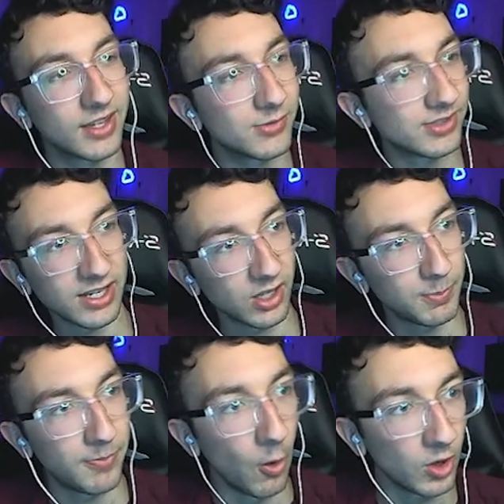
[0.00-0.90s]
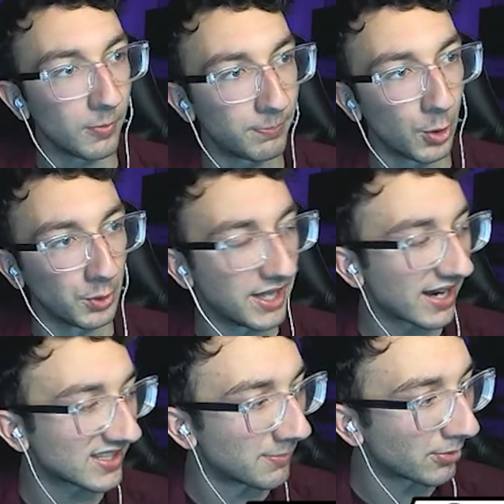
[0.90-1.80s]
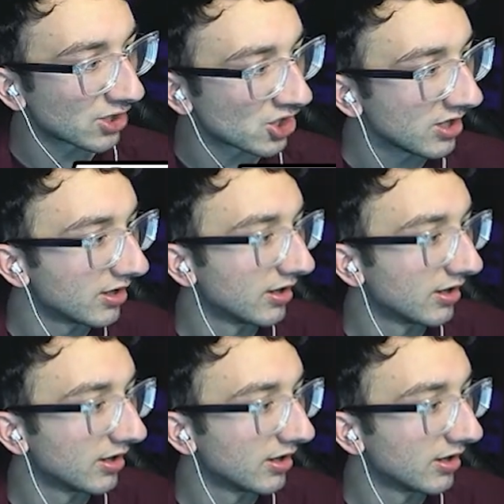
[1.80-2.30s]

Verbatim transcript: Is that a good Pokedex impression?